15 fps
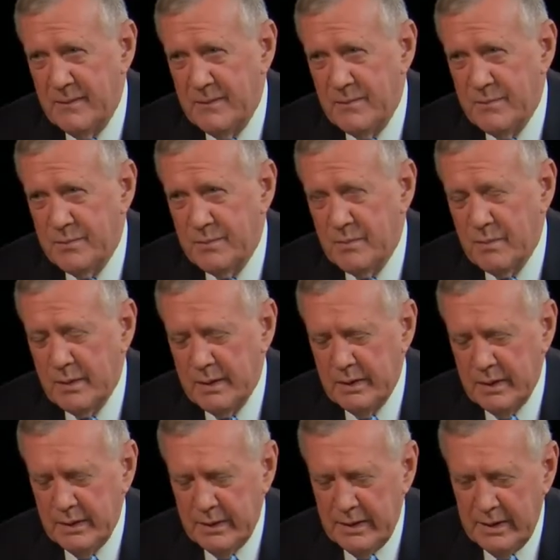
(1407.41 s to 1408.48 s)
Yes.
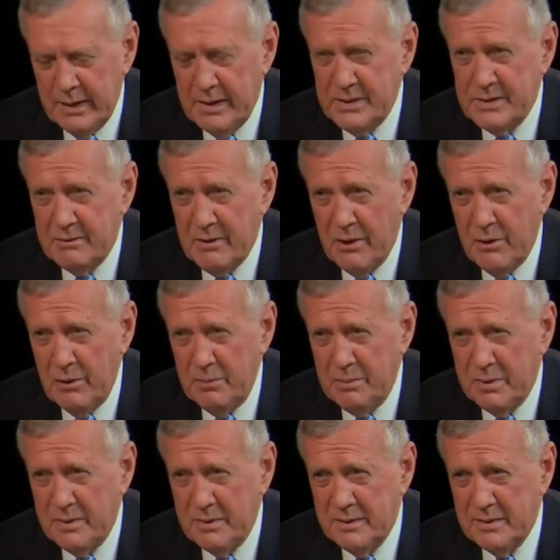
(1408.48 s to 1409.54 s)
Is there a hope?
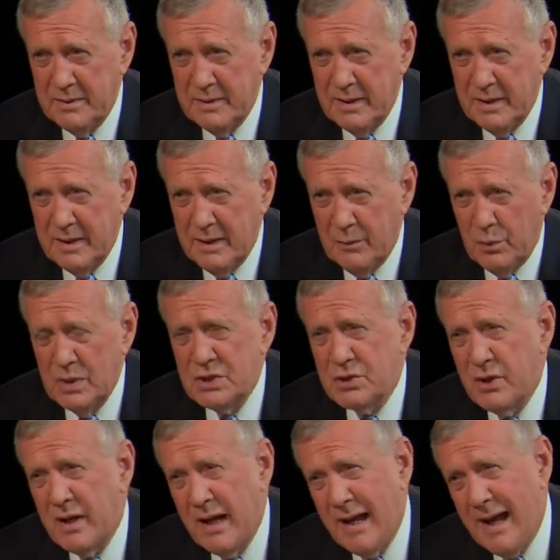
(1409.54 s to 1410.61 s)
What's
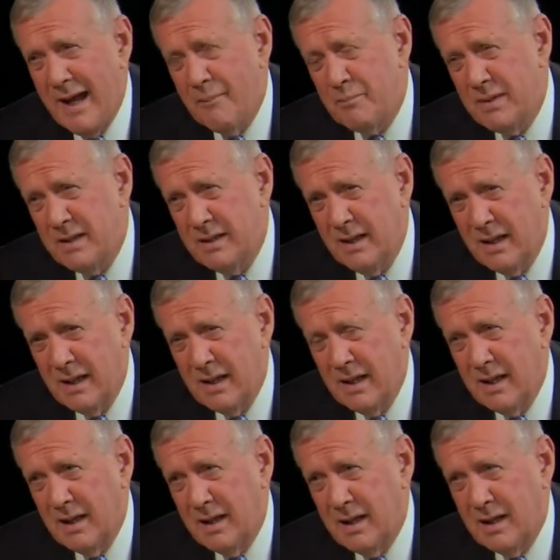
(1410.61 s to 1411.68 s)
going to happen
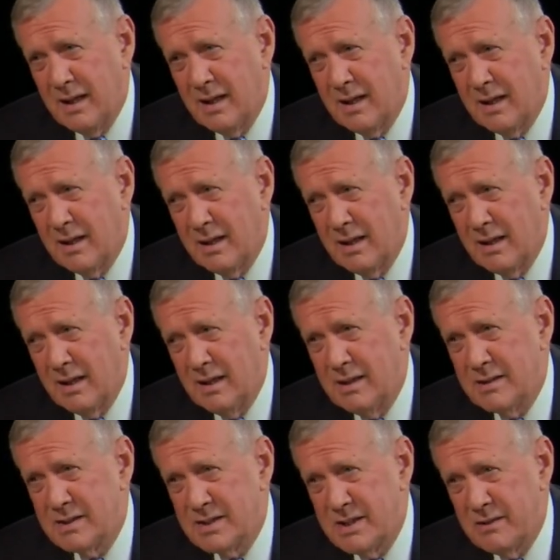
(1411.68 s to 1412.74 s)

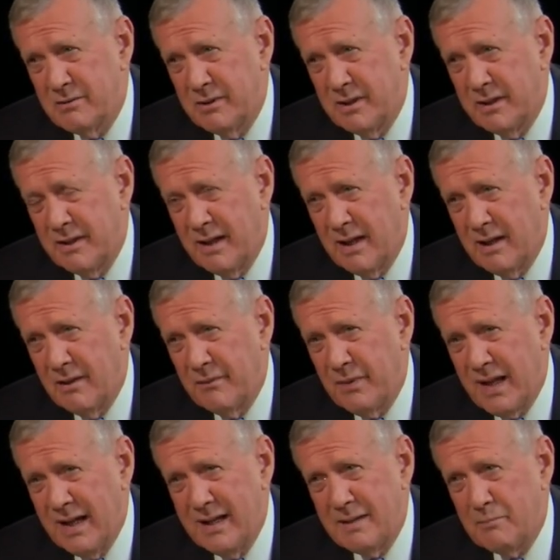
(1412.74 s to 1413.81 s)
in Syria now?
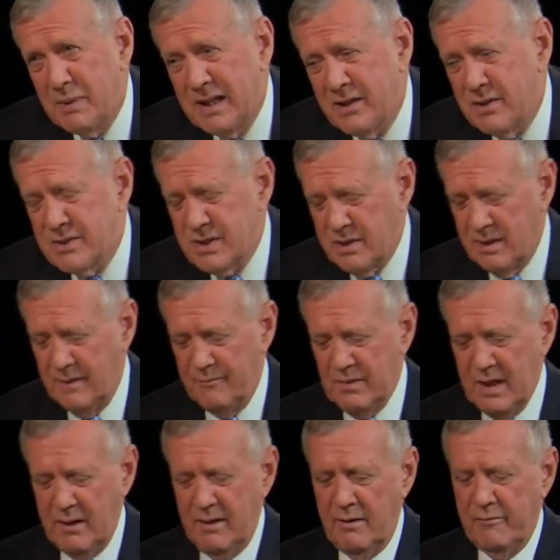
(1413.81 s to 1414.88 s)
It, because
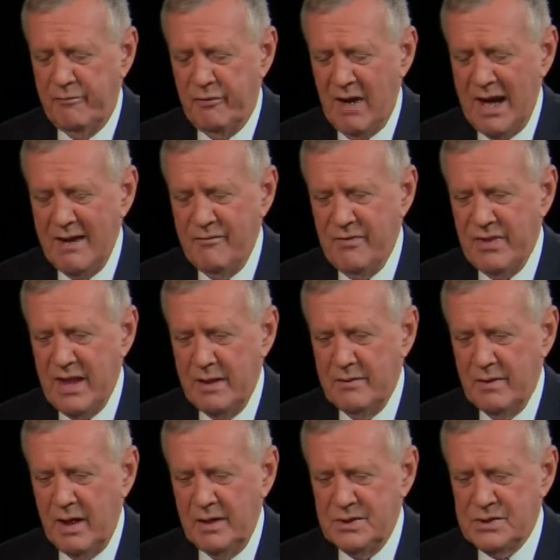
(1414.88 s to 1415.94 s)
five
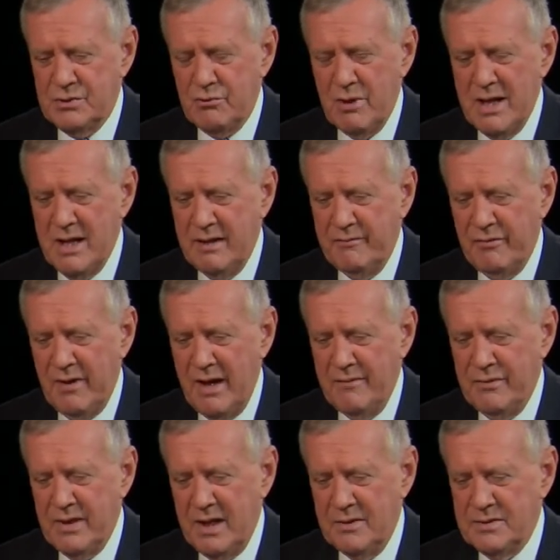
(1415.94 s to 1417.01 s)
us training
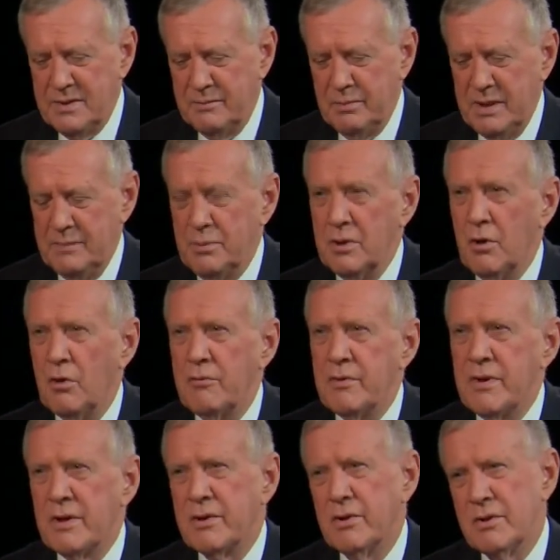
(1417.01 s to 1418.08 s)
5,000 people over
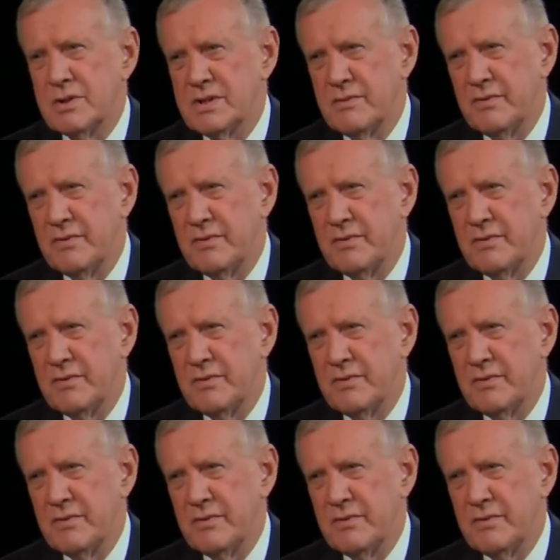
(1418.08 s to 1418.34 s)
the course no.